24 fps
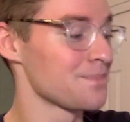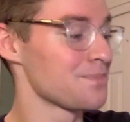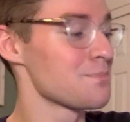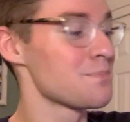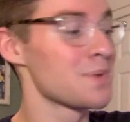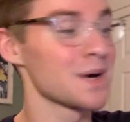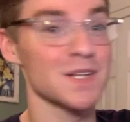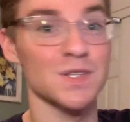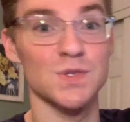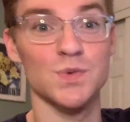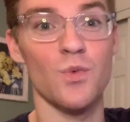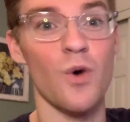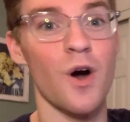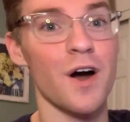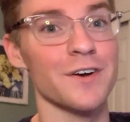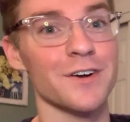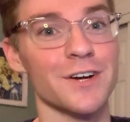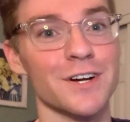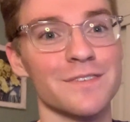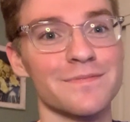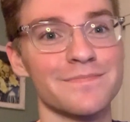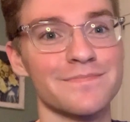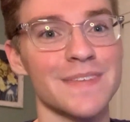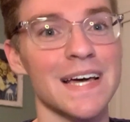But it's
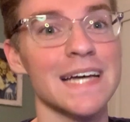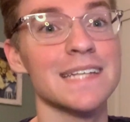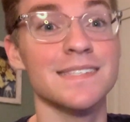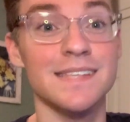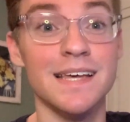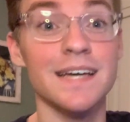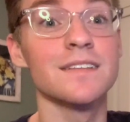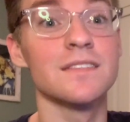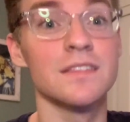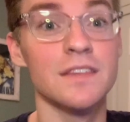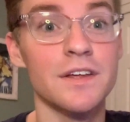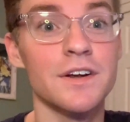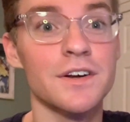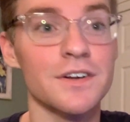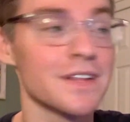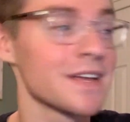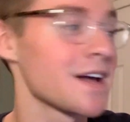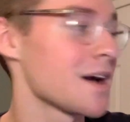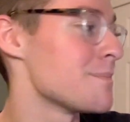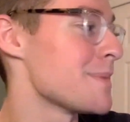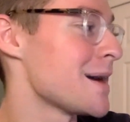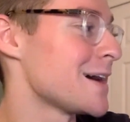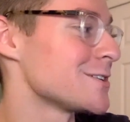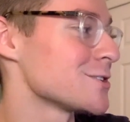water. It's like literally
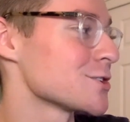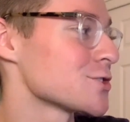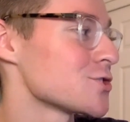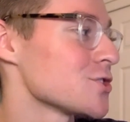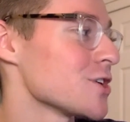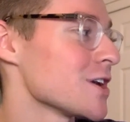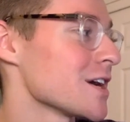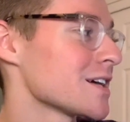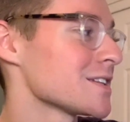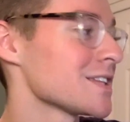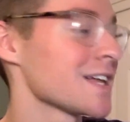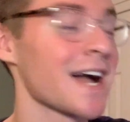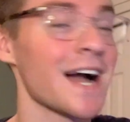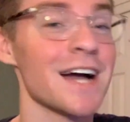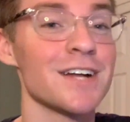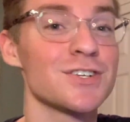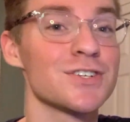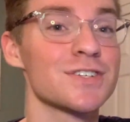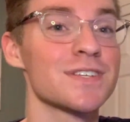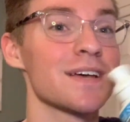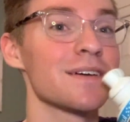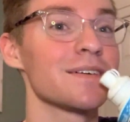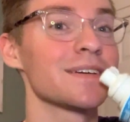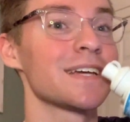a magic trick. Like, I
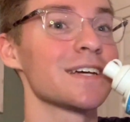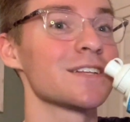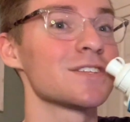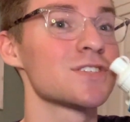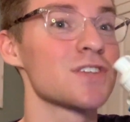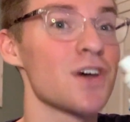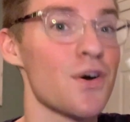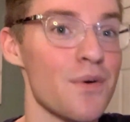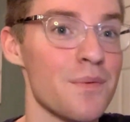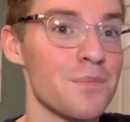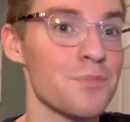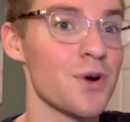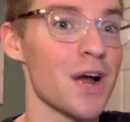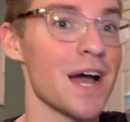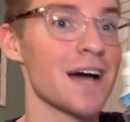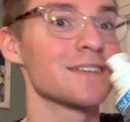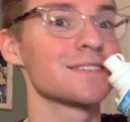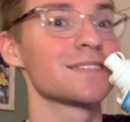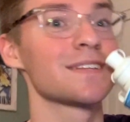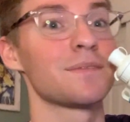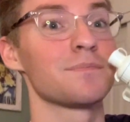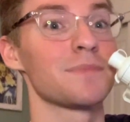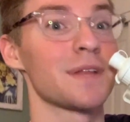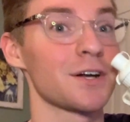just get so
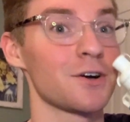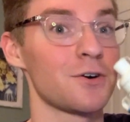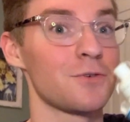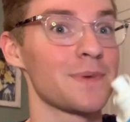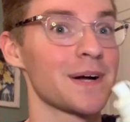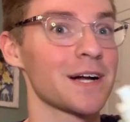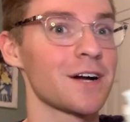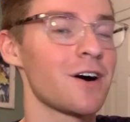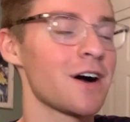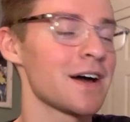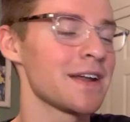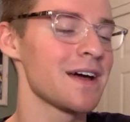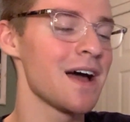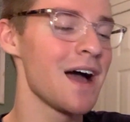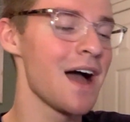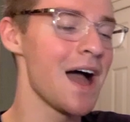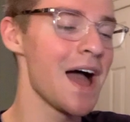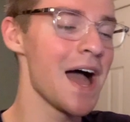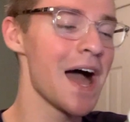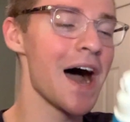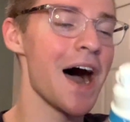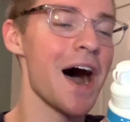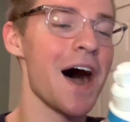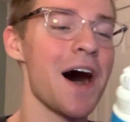impressed. I'm like, oh my god.
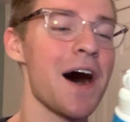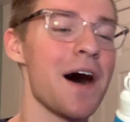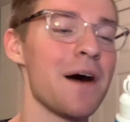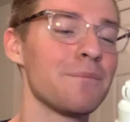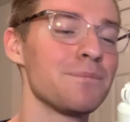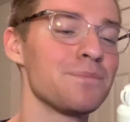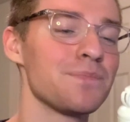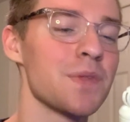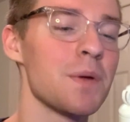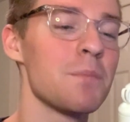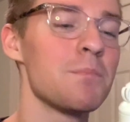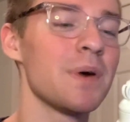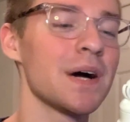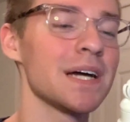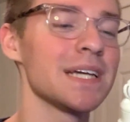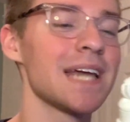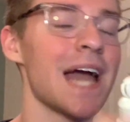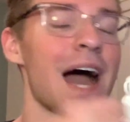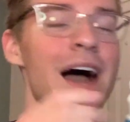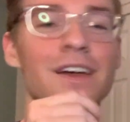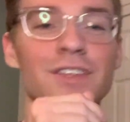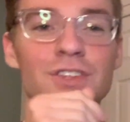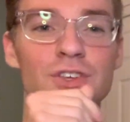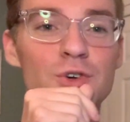But
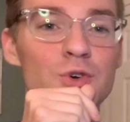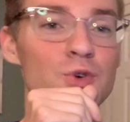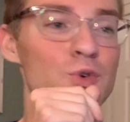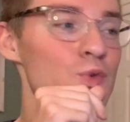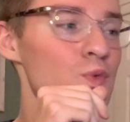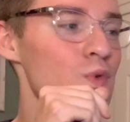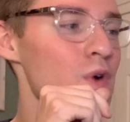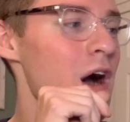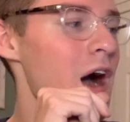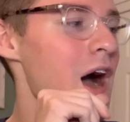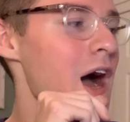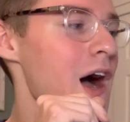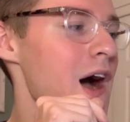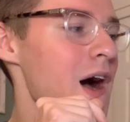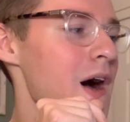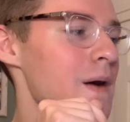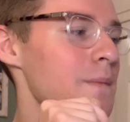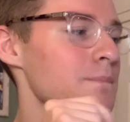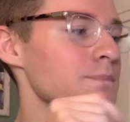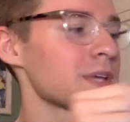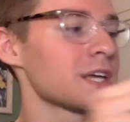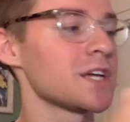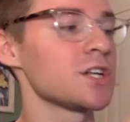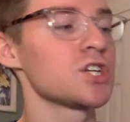yeah, you
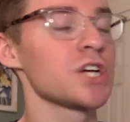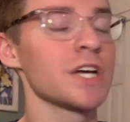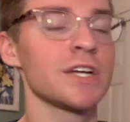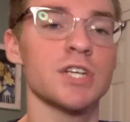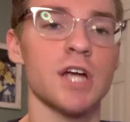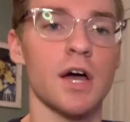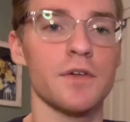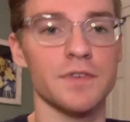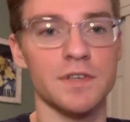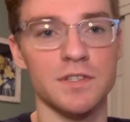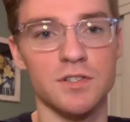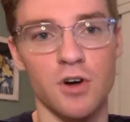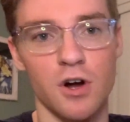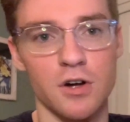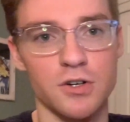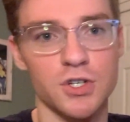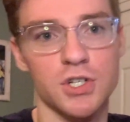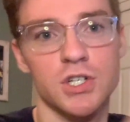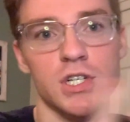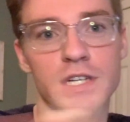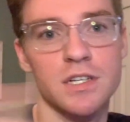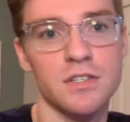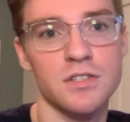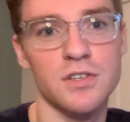can change all these
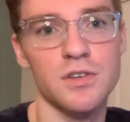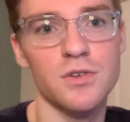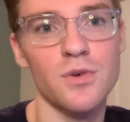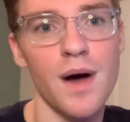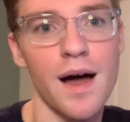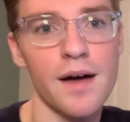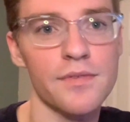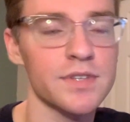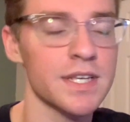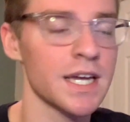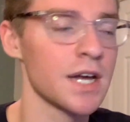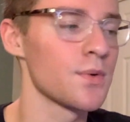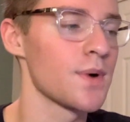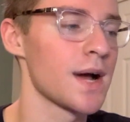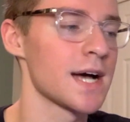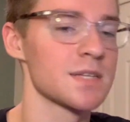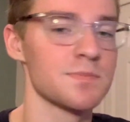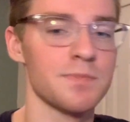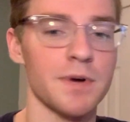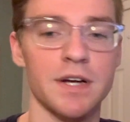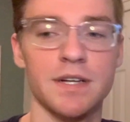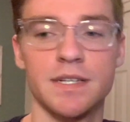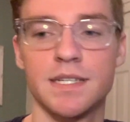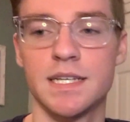cartridges, so you don't have to get
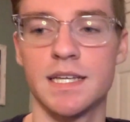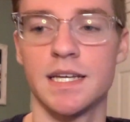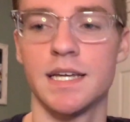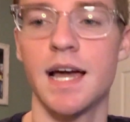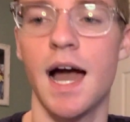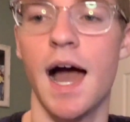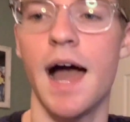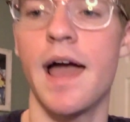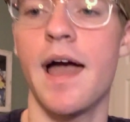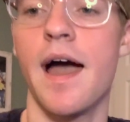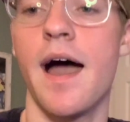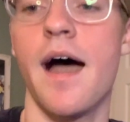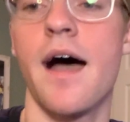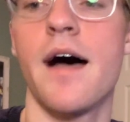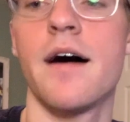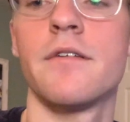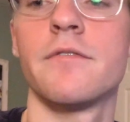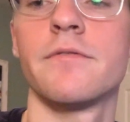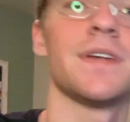raspberry tea. I have